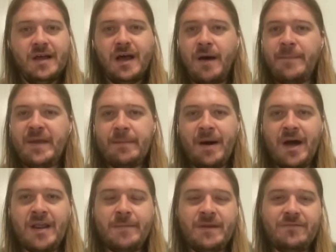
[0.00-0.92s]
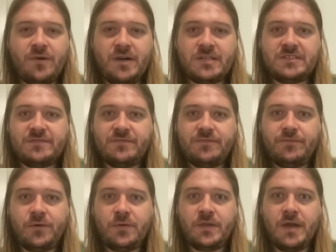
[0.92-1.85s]
a big monument for us
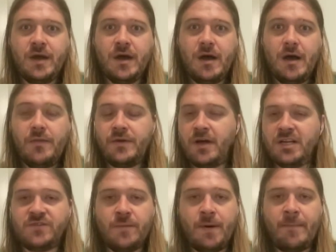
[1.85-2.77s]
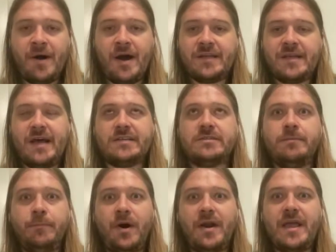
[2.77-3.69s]
for the College Football Podcast.
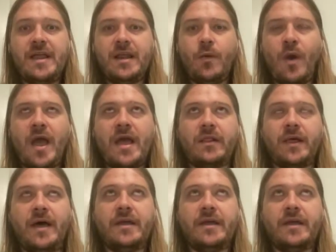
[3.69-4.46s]
But anyway,